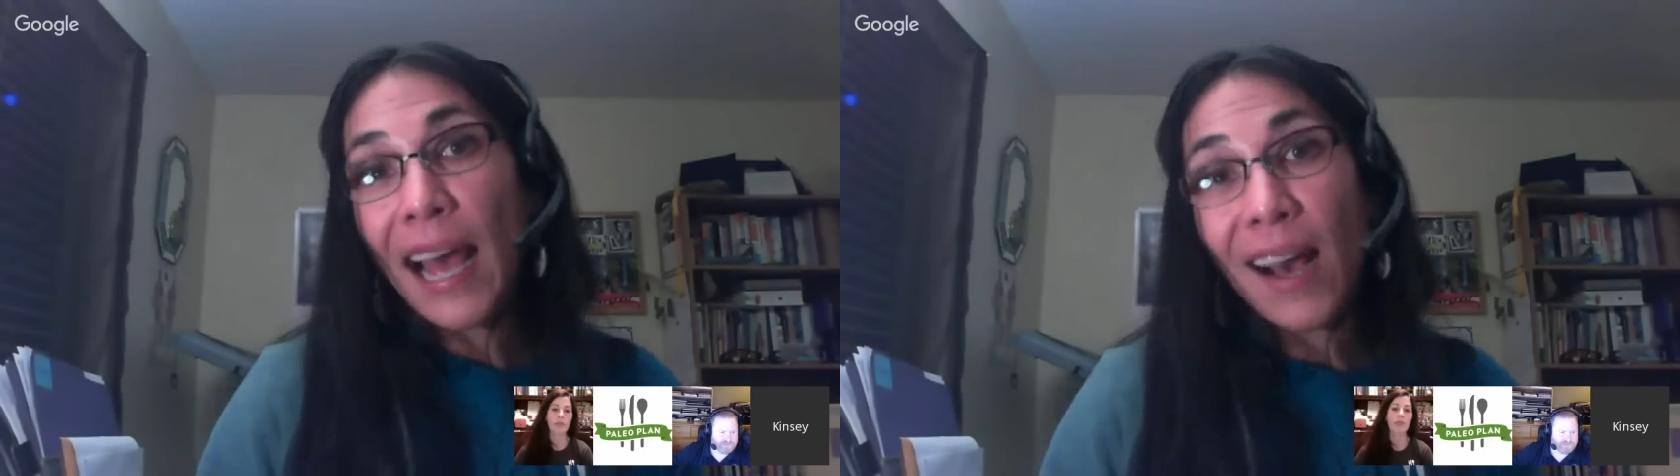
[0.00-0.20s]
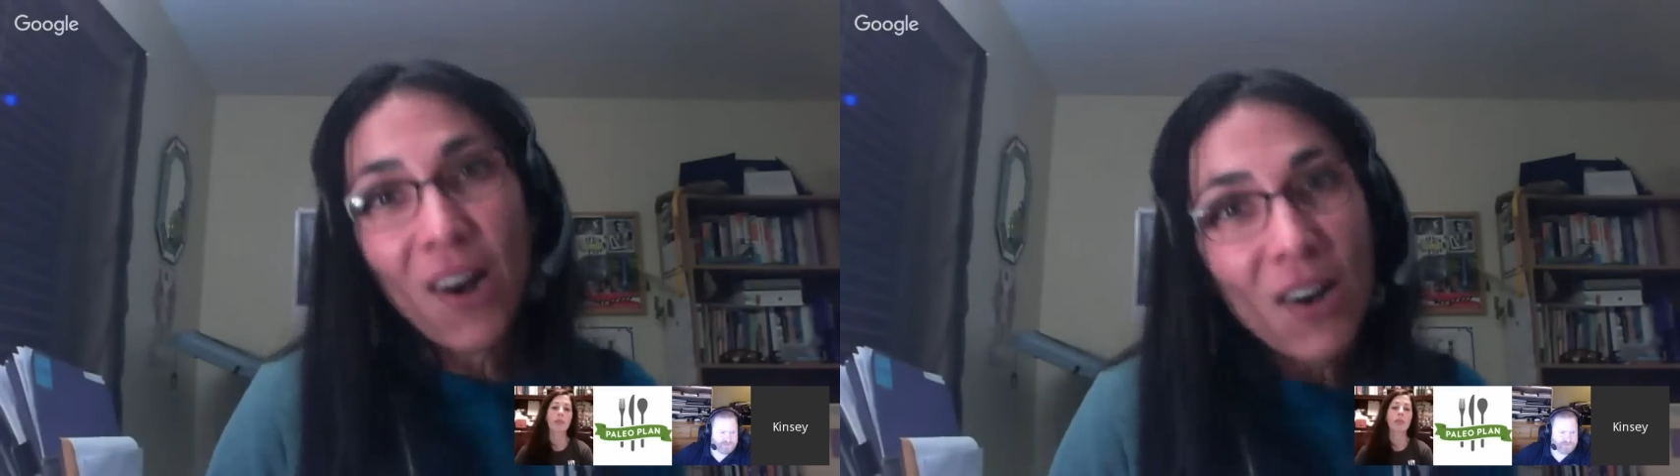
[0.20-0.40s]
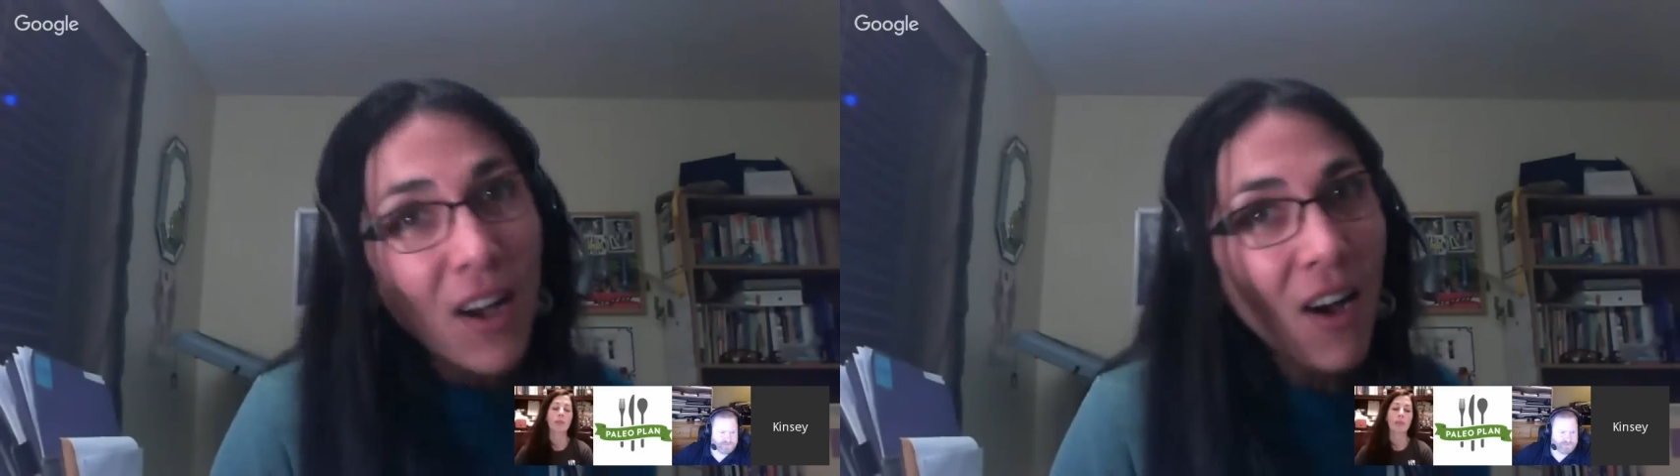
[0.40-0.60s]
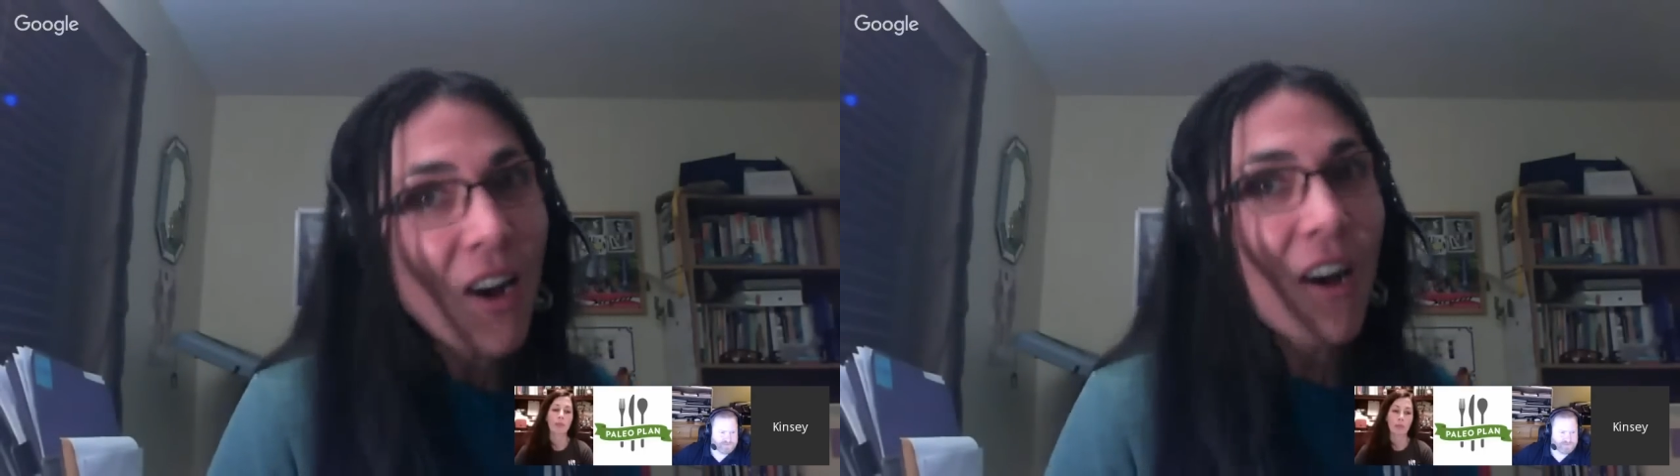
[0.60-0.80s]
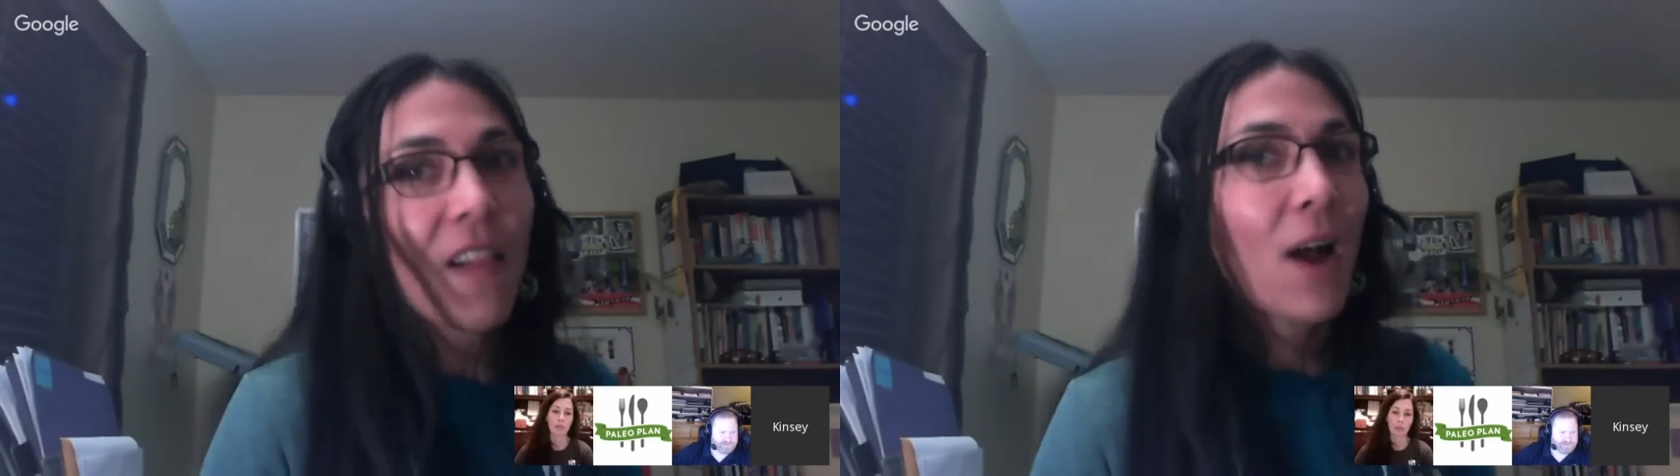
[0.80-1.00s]

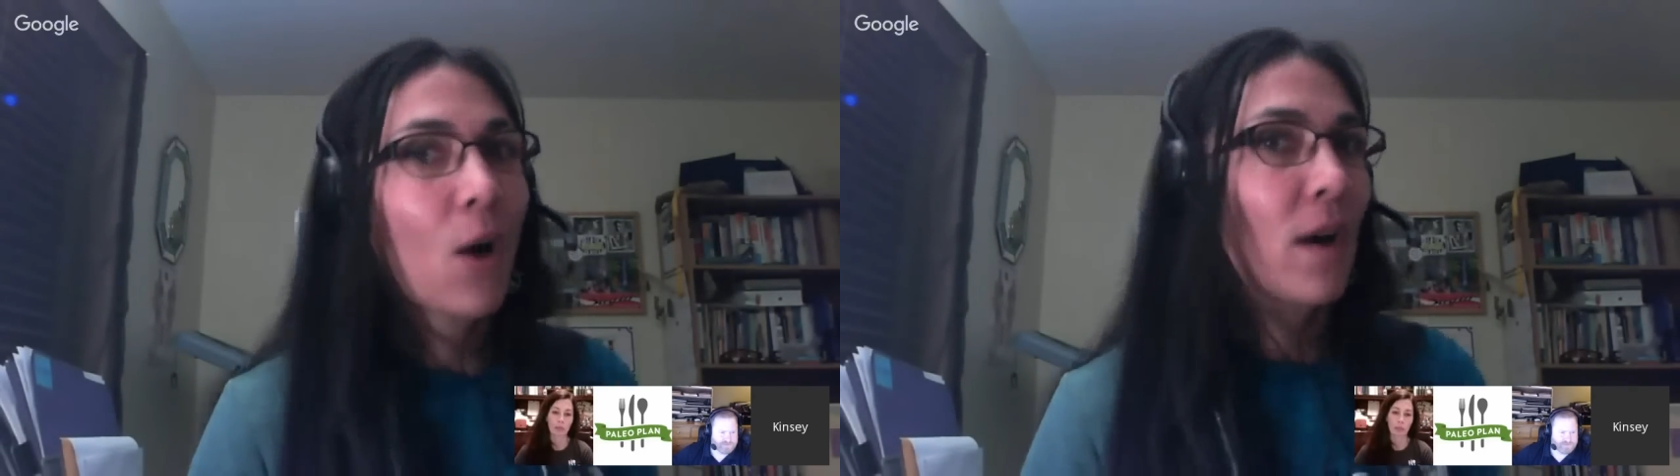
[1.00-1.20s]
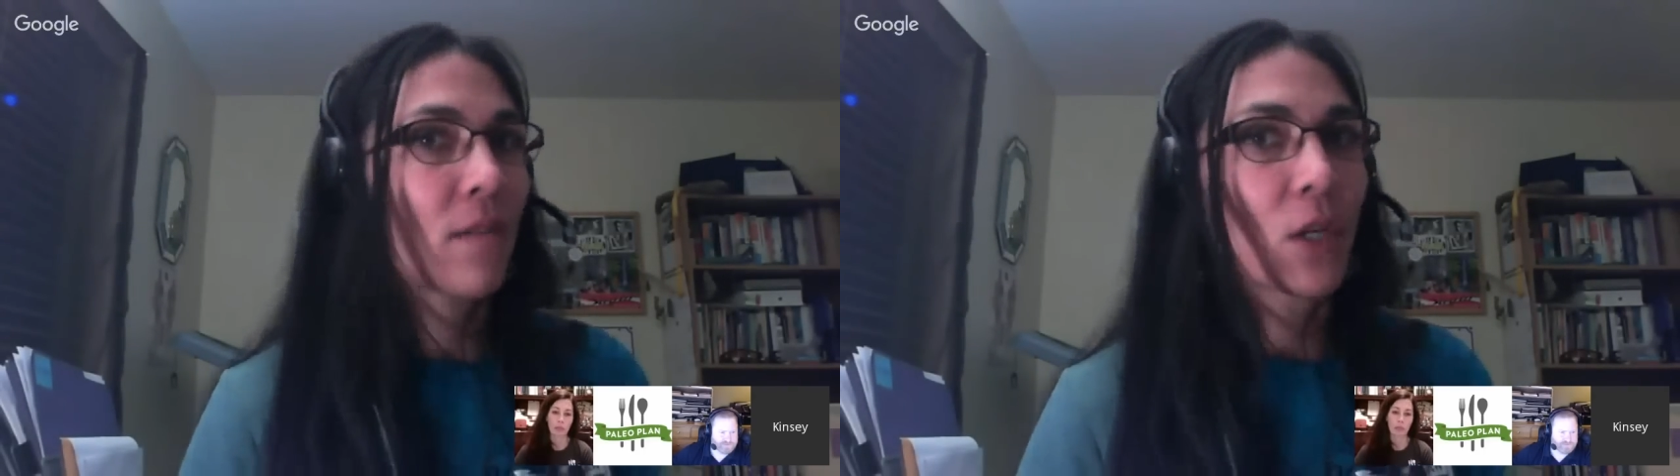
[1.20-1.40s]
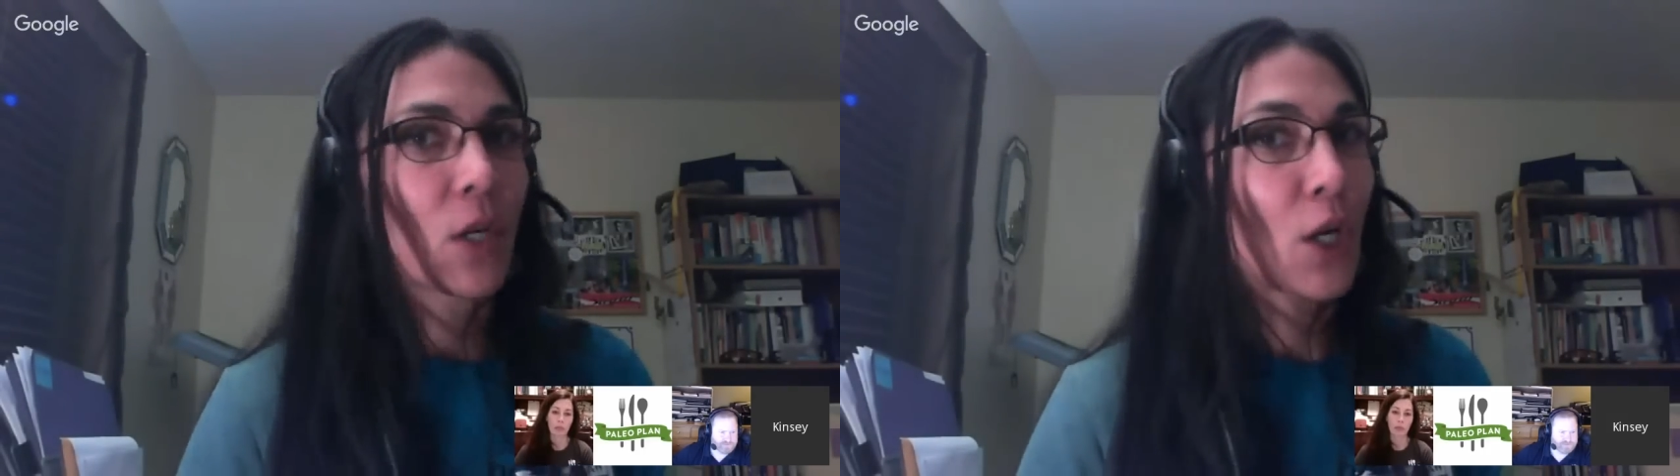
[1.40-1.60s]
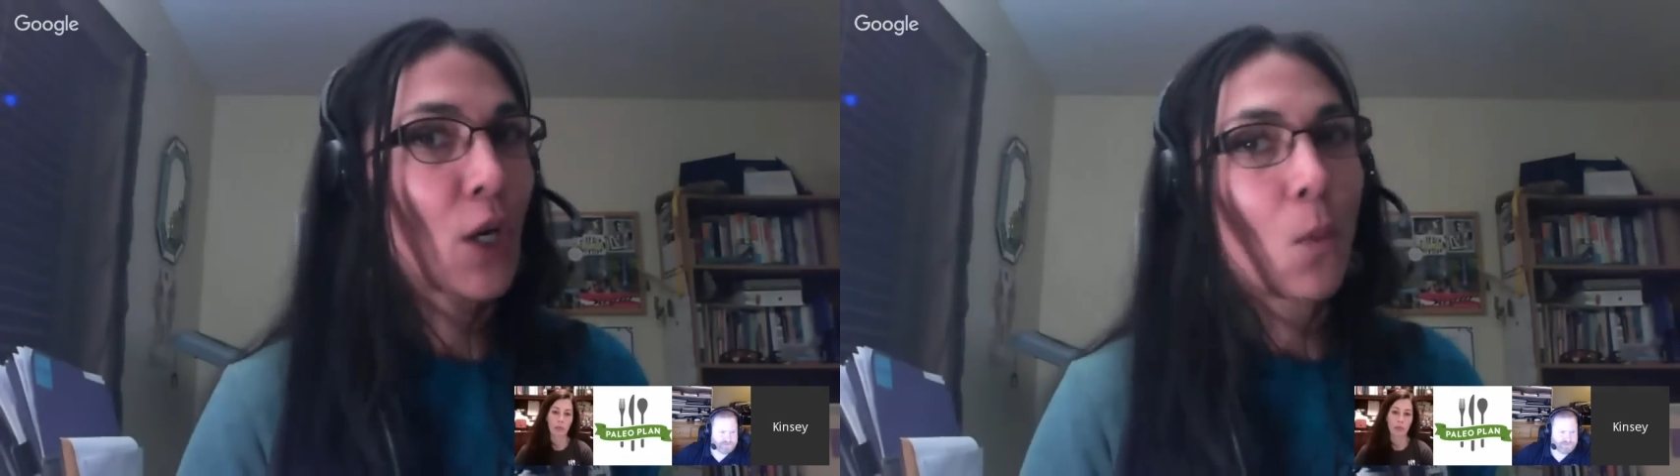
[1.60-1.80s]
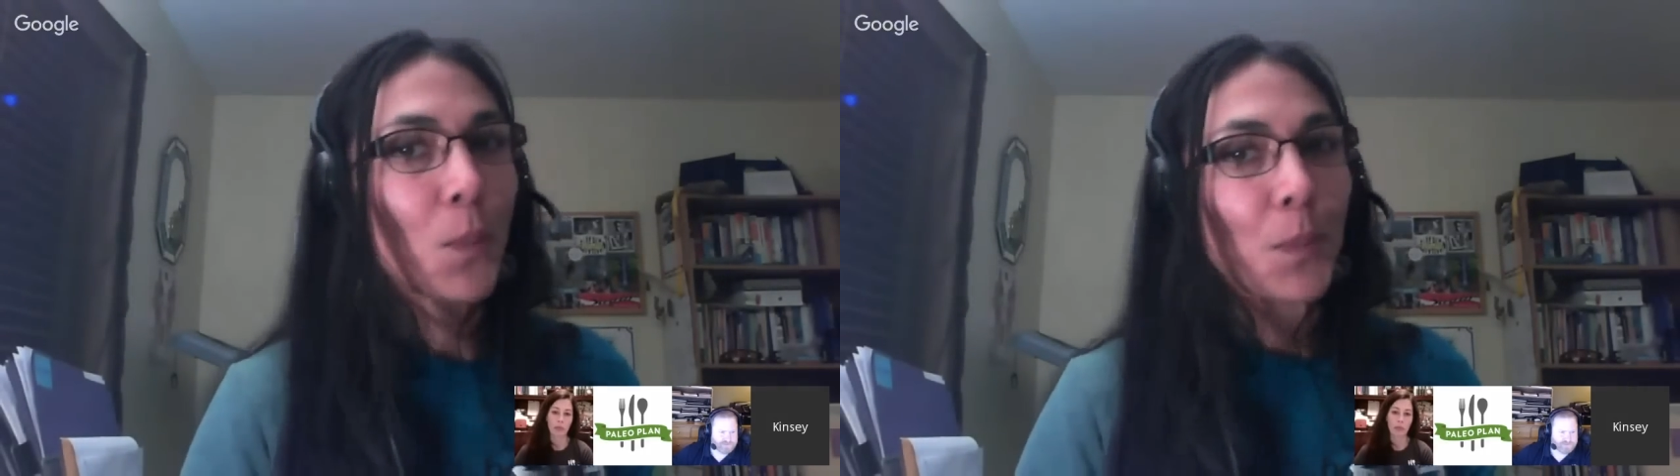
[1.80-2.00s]
Alcohol, however,